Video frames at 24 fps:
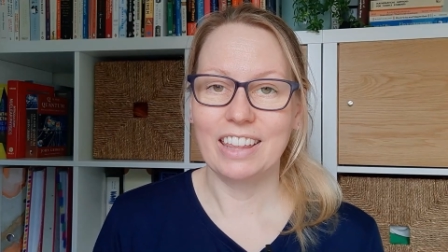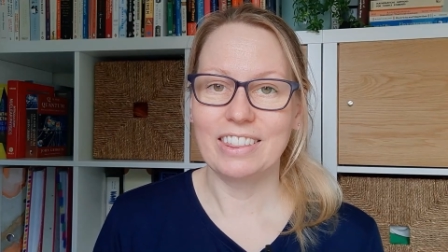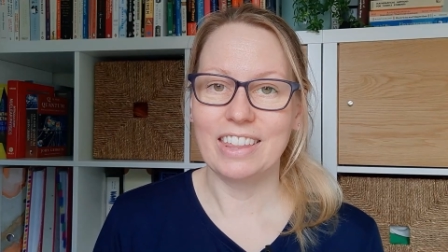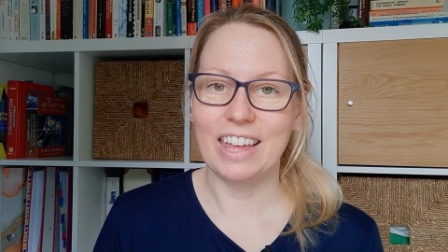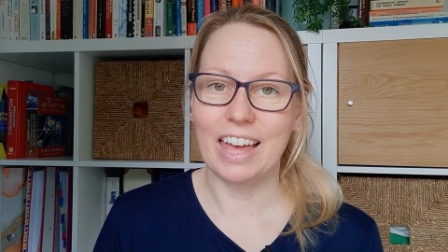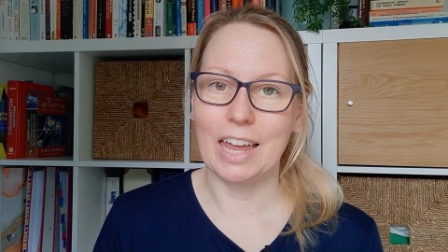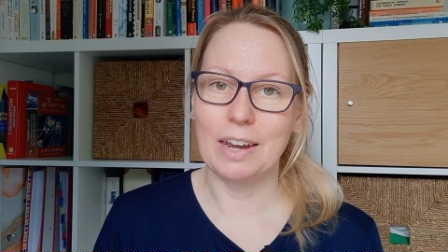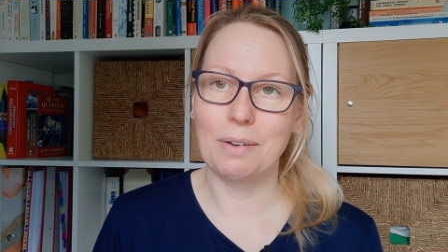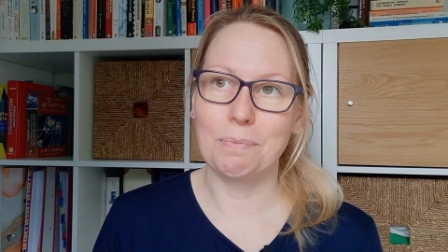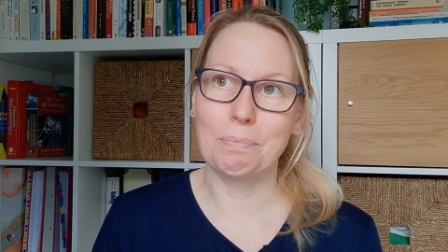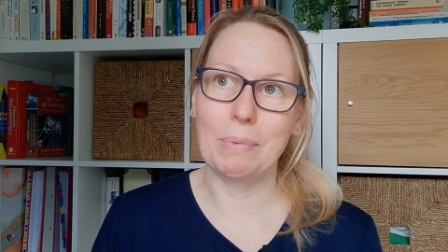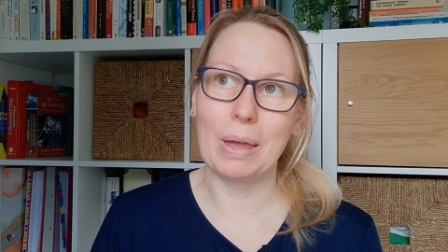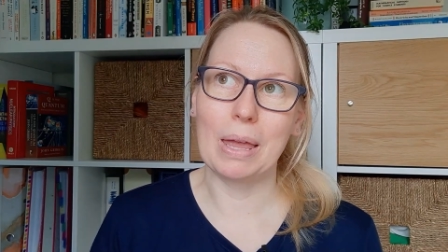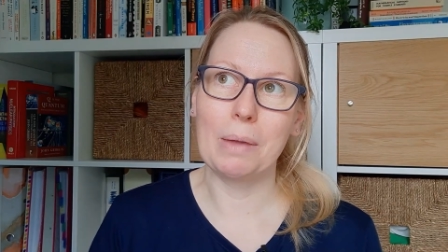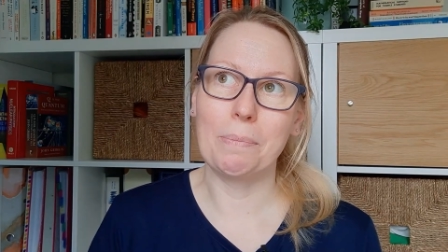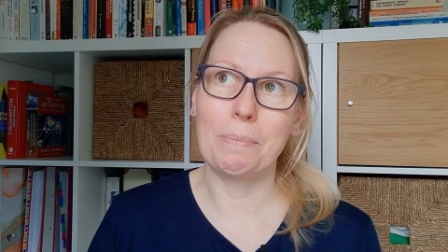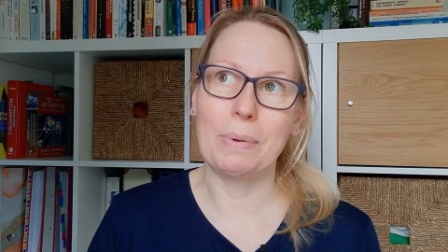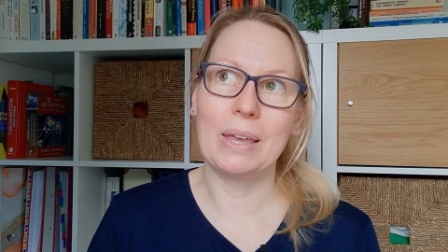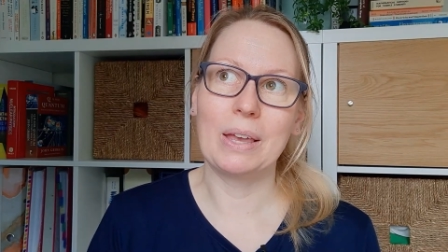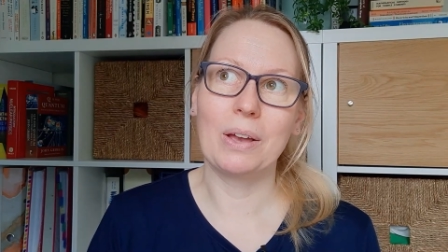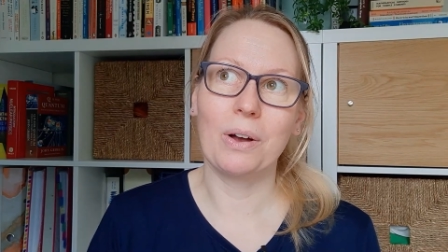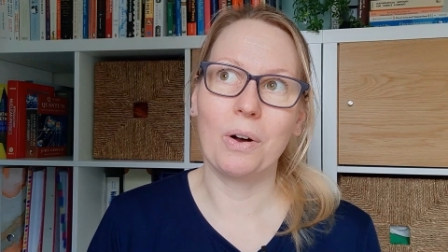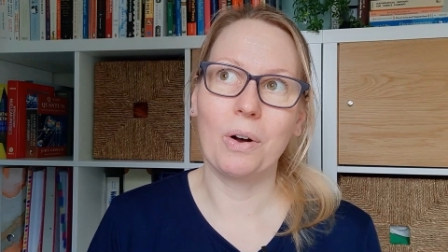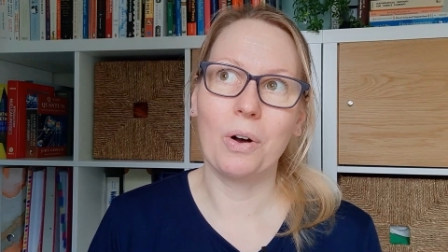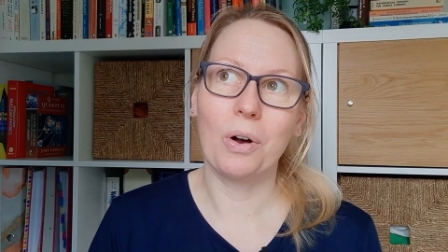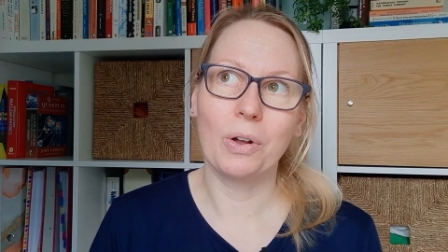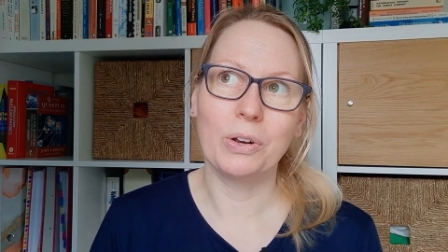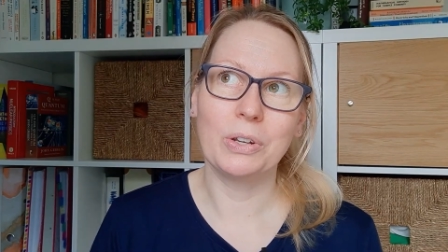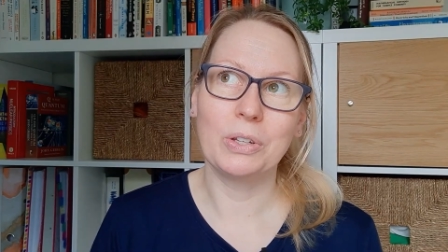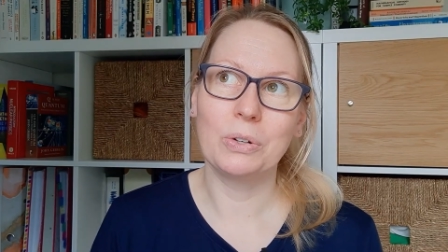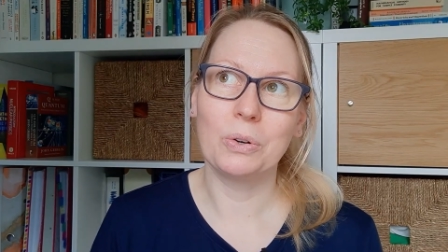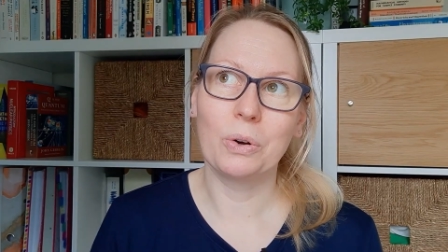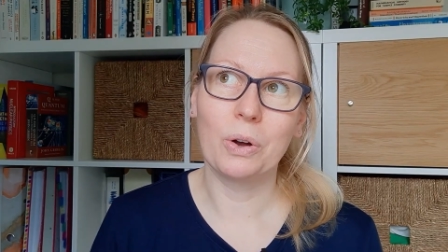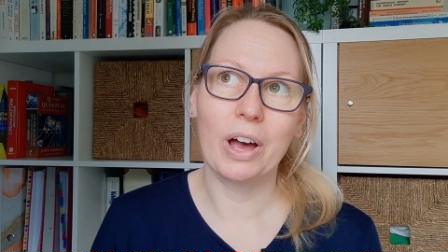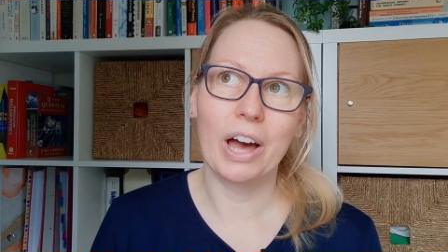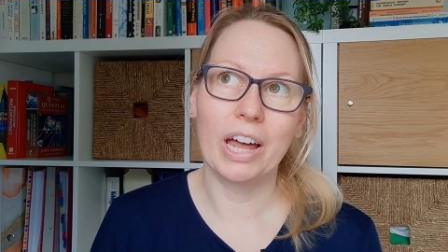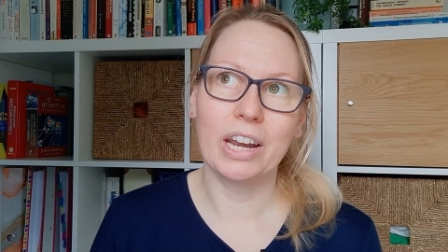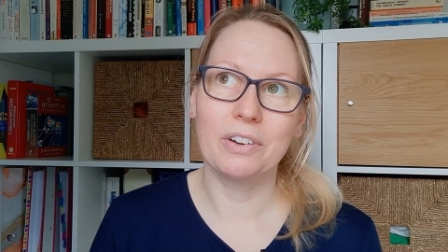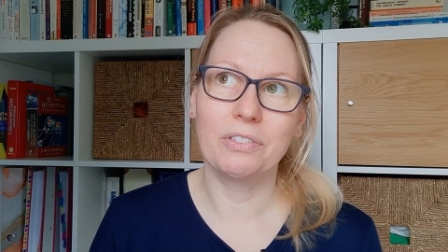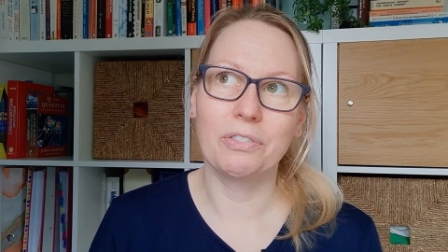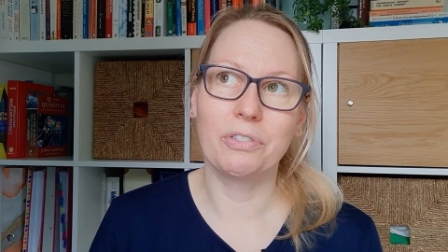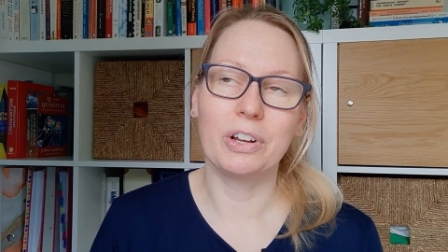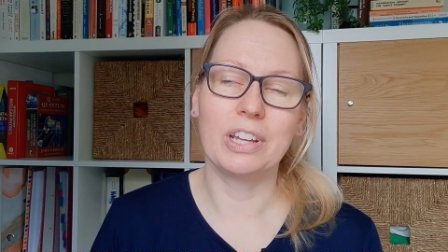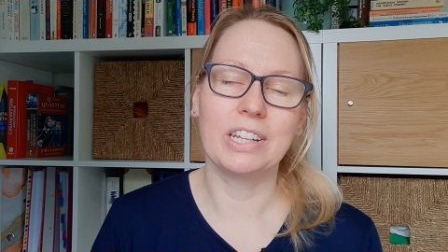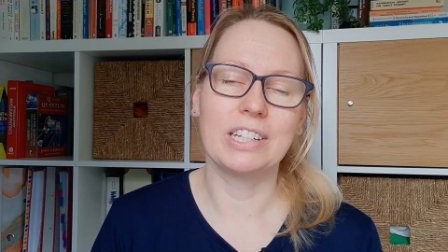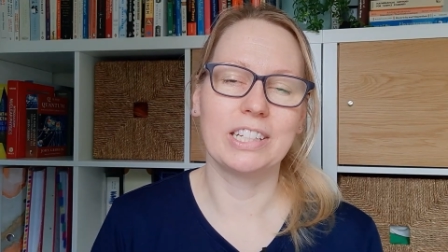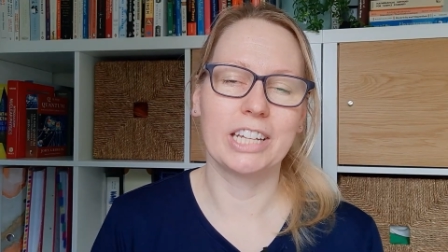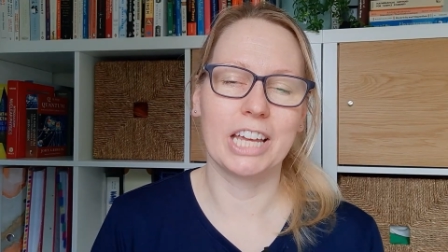than maybe on your kind
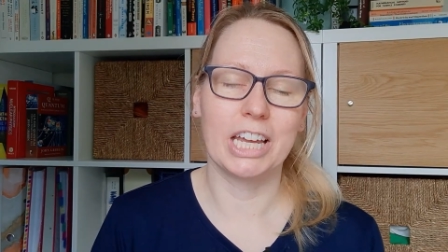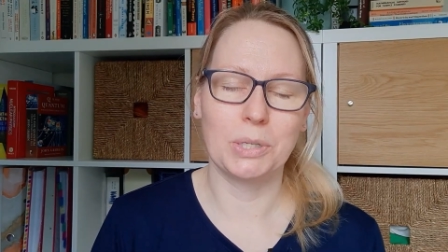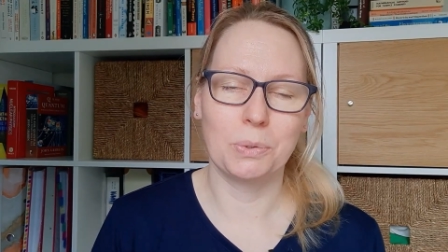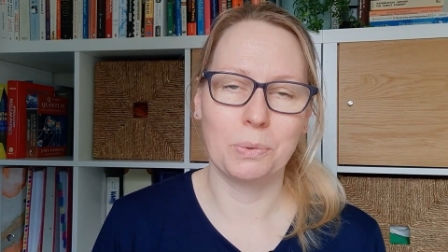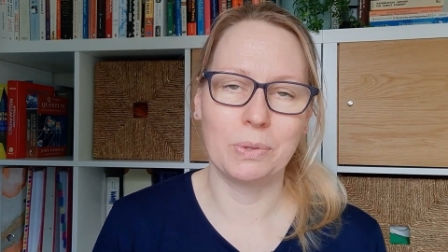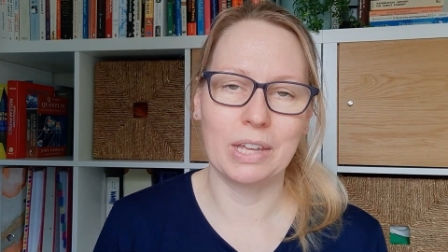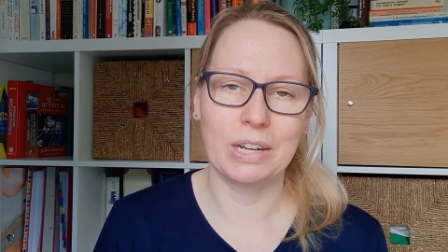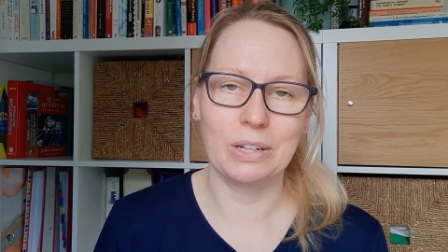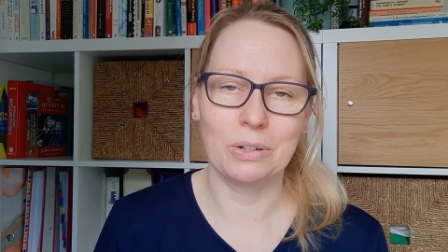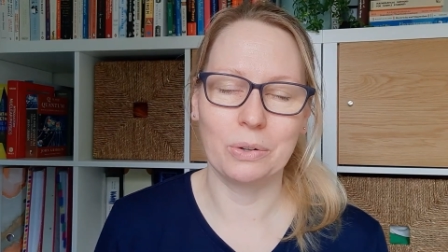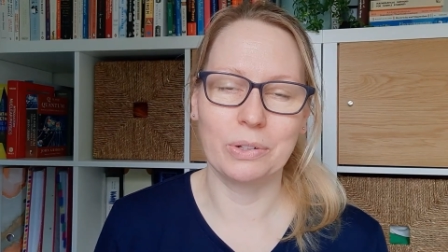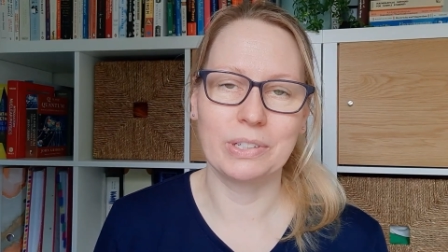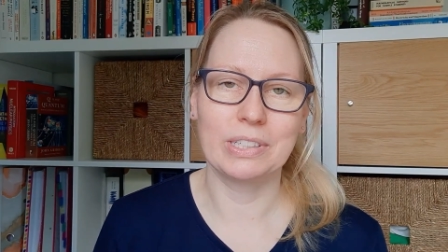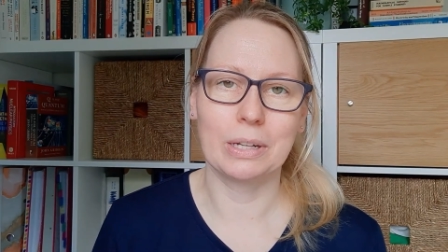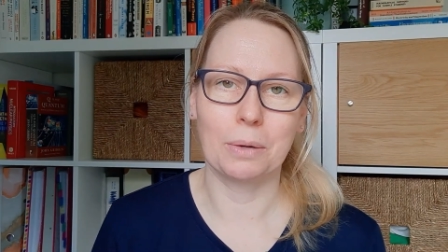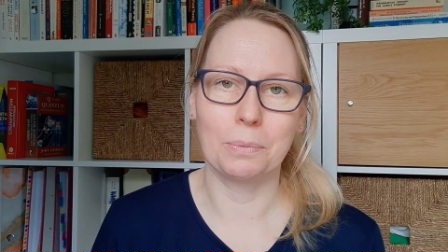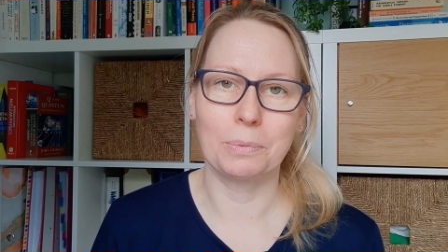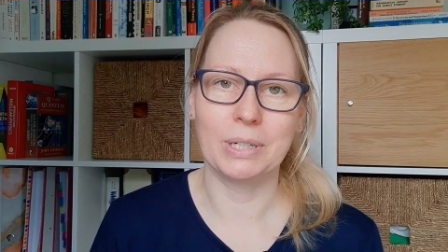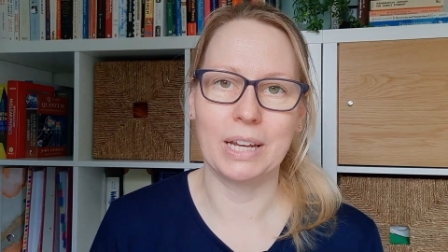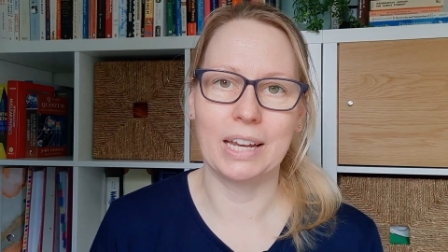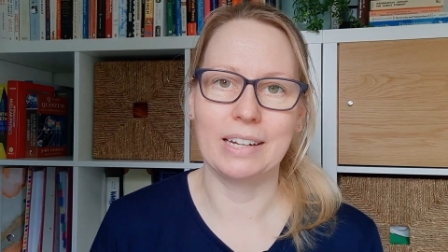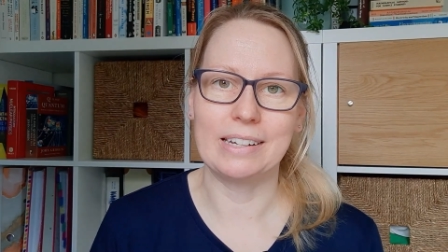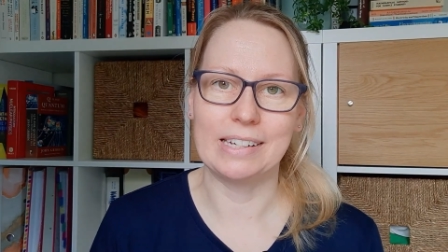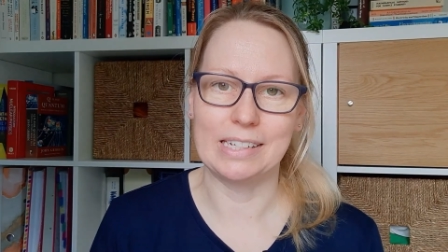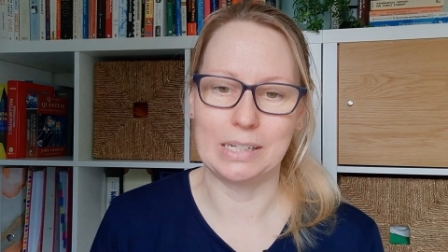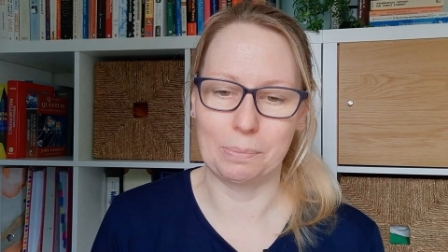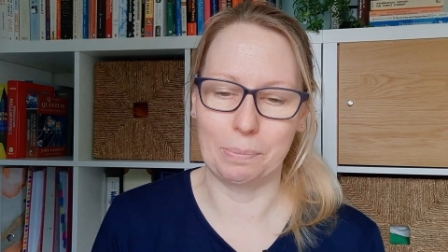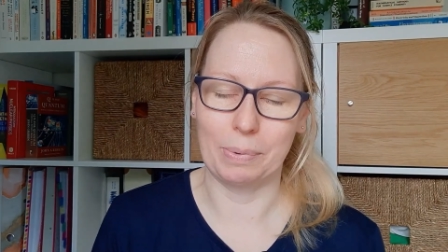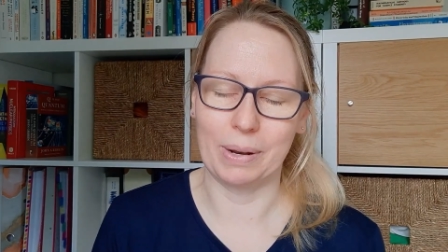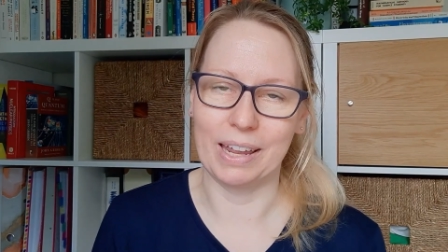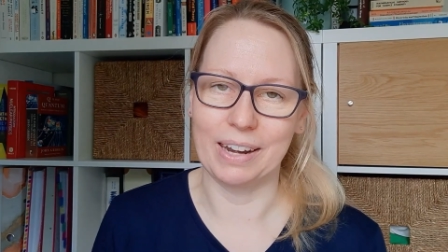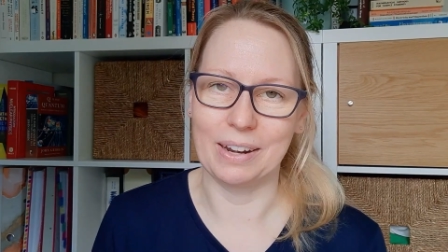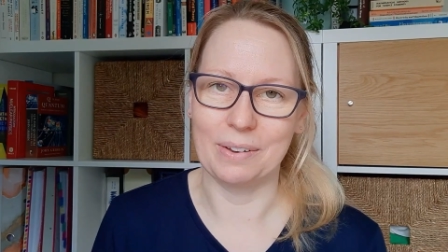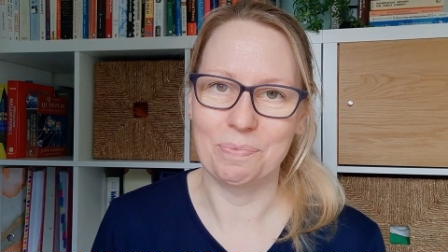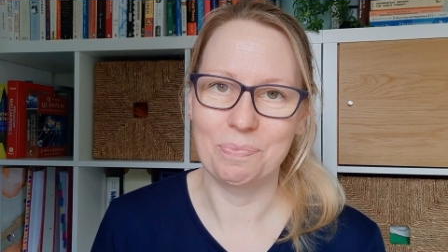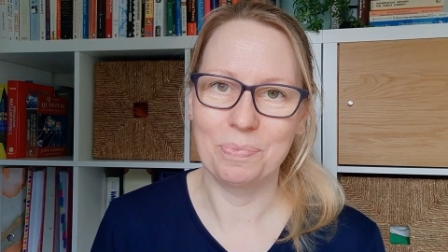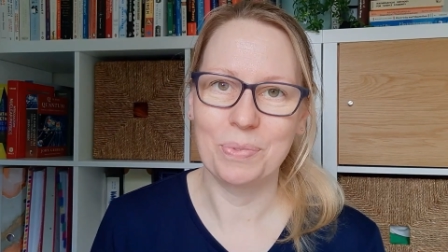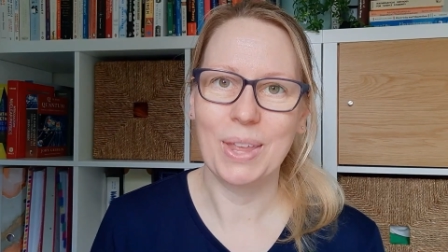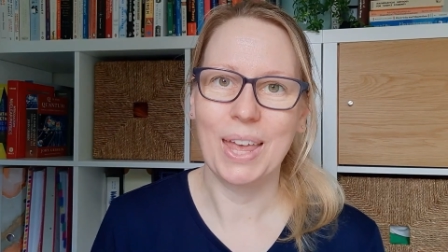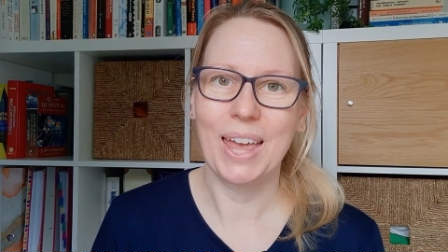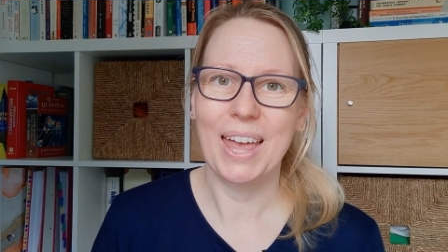of research within your subject discipline.